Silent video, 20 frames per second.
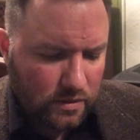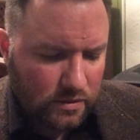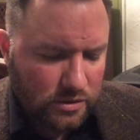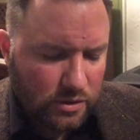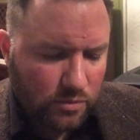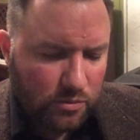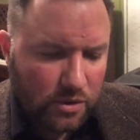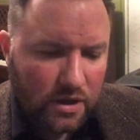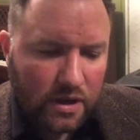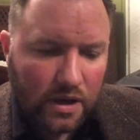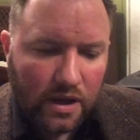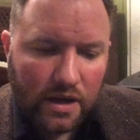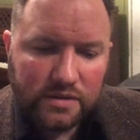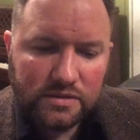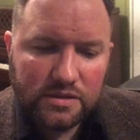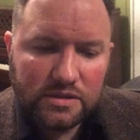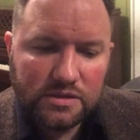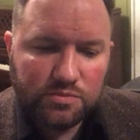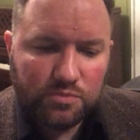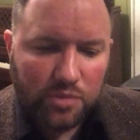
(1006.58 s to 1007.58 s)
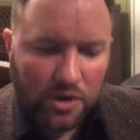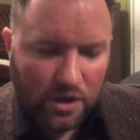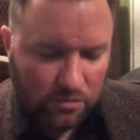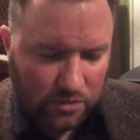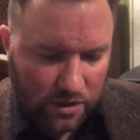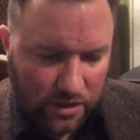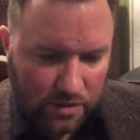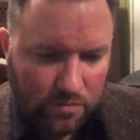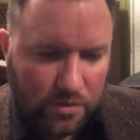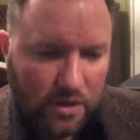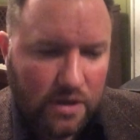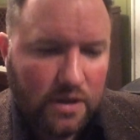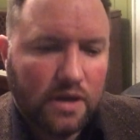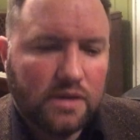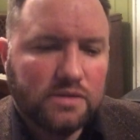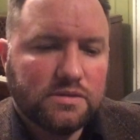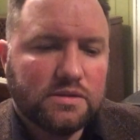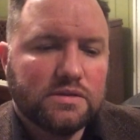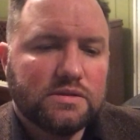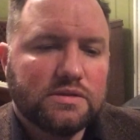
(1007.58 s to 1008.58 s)
So because it's public,
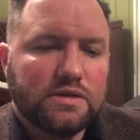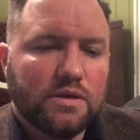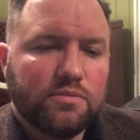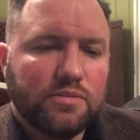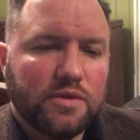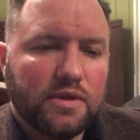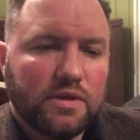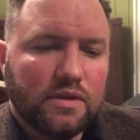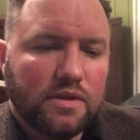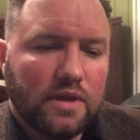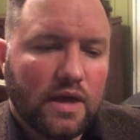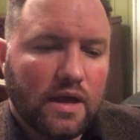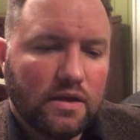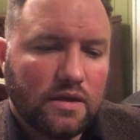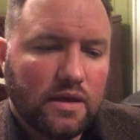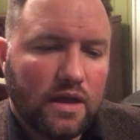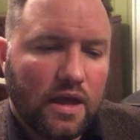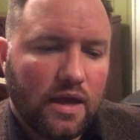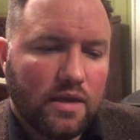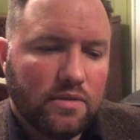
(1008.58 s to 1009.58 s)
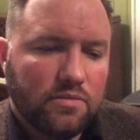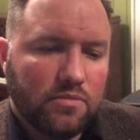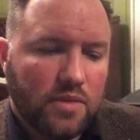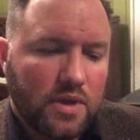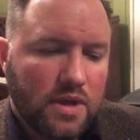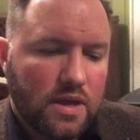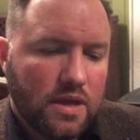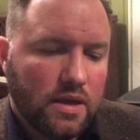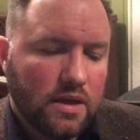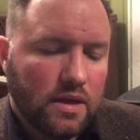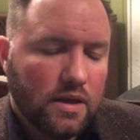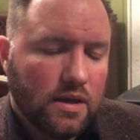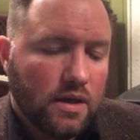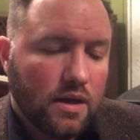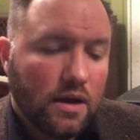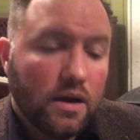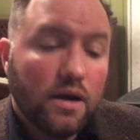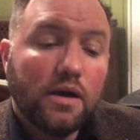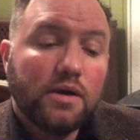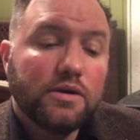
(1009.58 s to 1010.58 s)
because it's something that can be
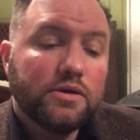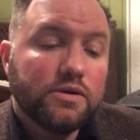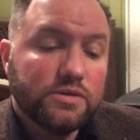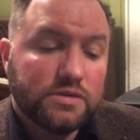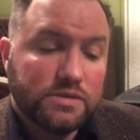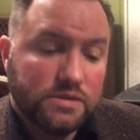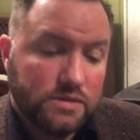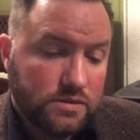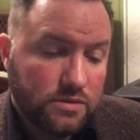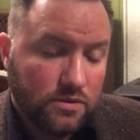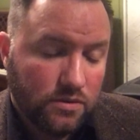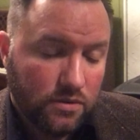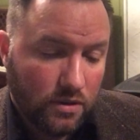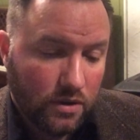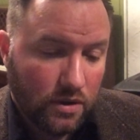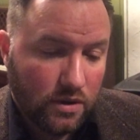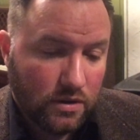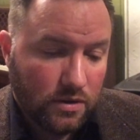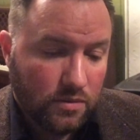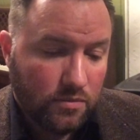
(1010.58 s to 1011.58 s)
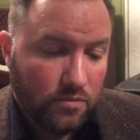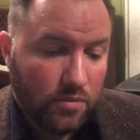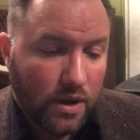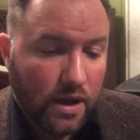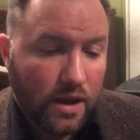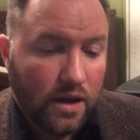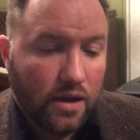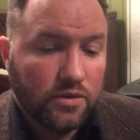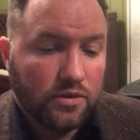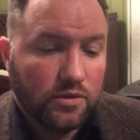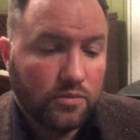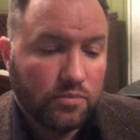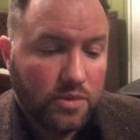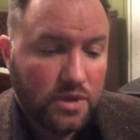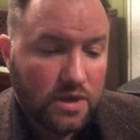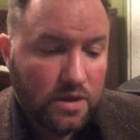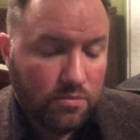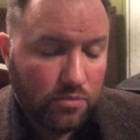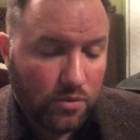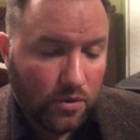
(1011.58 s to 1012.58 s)
understood by other
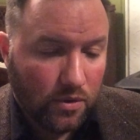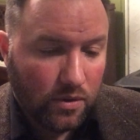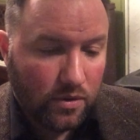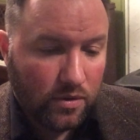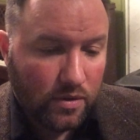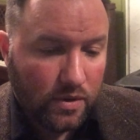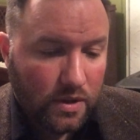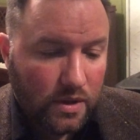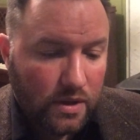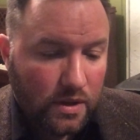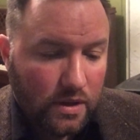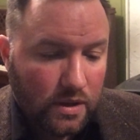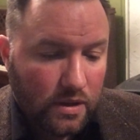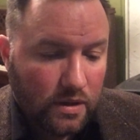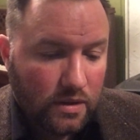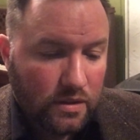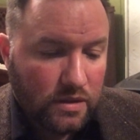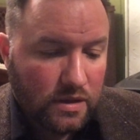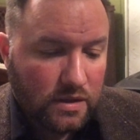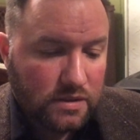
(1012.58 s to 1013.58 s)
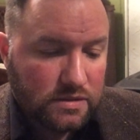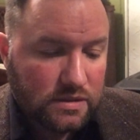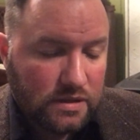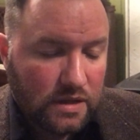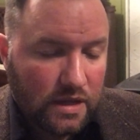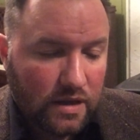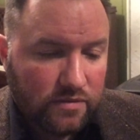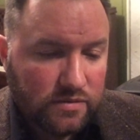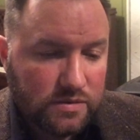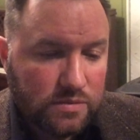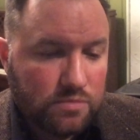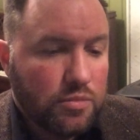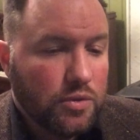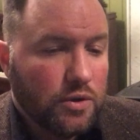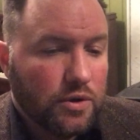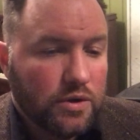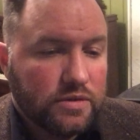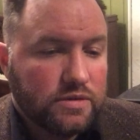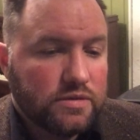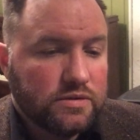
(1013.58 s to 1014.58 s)
people, this gives
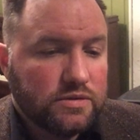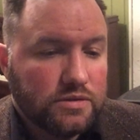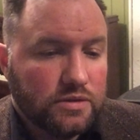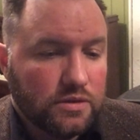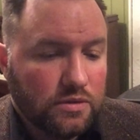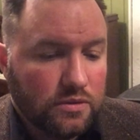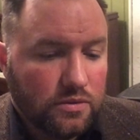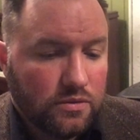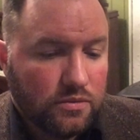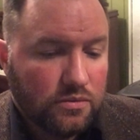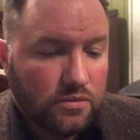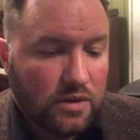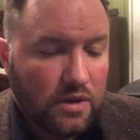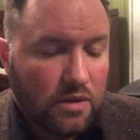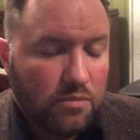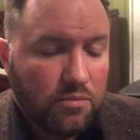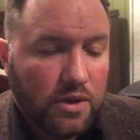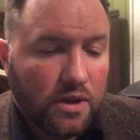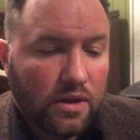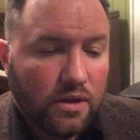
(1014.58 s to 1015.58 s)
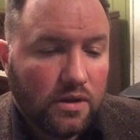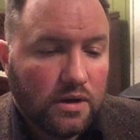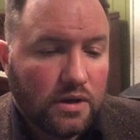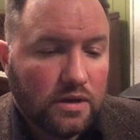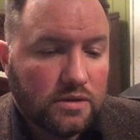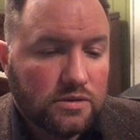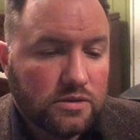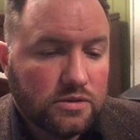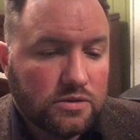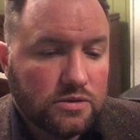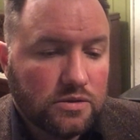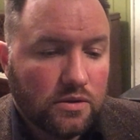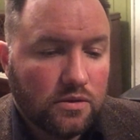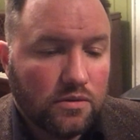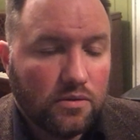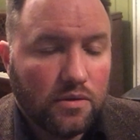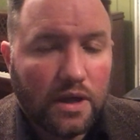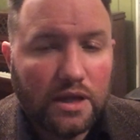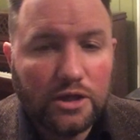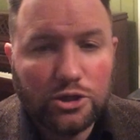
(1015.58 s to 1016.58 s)
birth to the ability to
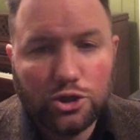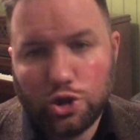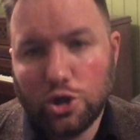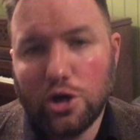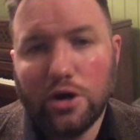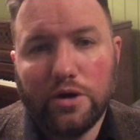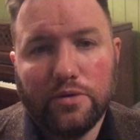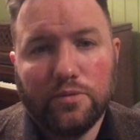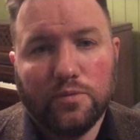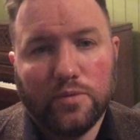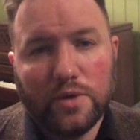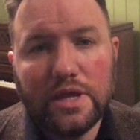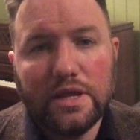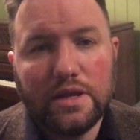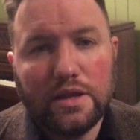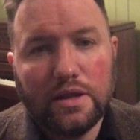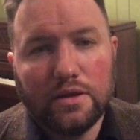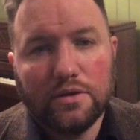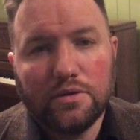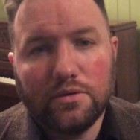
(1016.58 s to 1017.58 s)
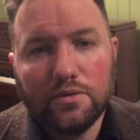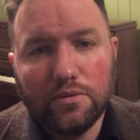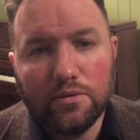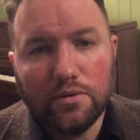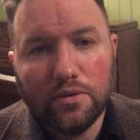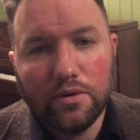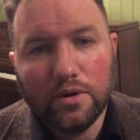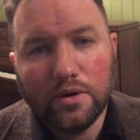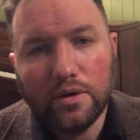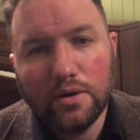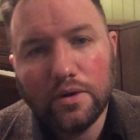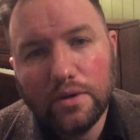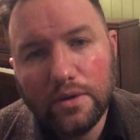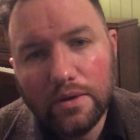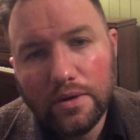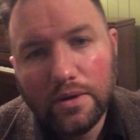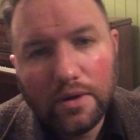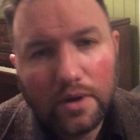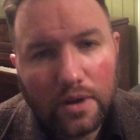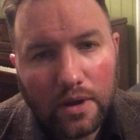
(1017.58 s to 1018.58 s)
do a chart reading or
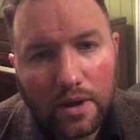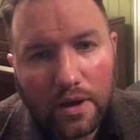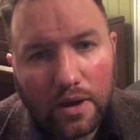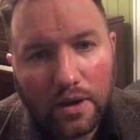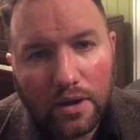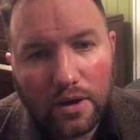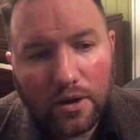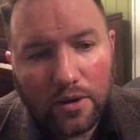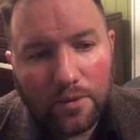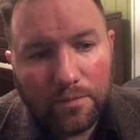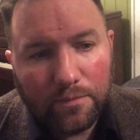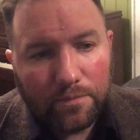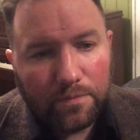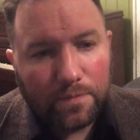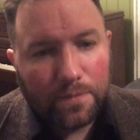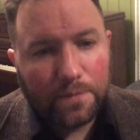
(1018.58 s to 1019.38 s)
the